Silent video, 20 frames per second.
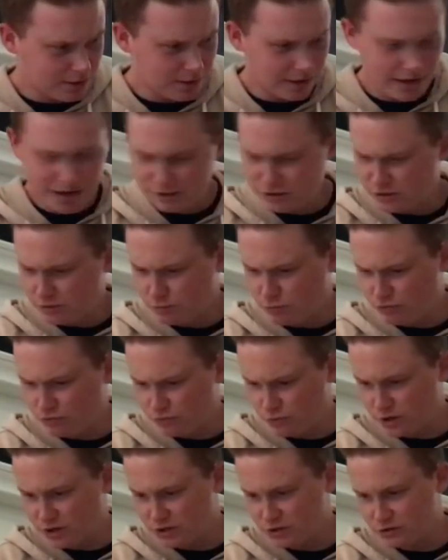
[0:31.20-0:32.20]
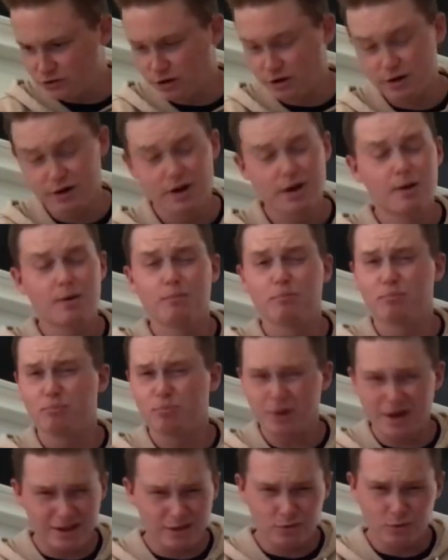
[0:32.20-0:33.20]
And actually, before I start,
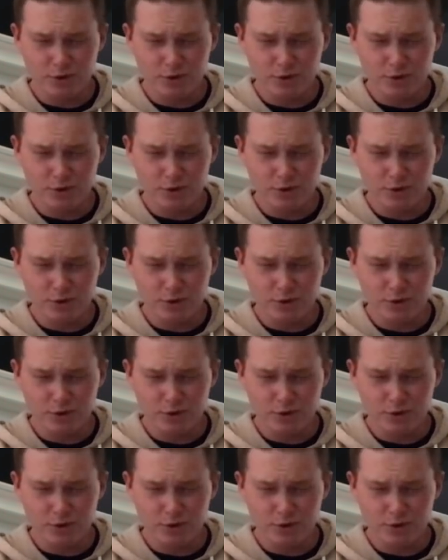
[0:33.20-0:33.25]
by the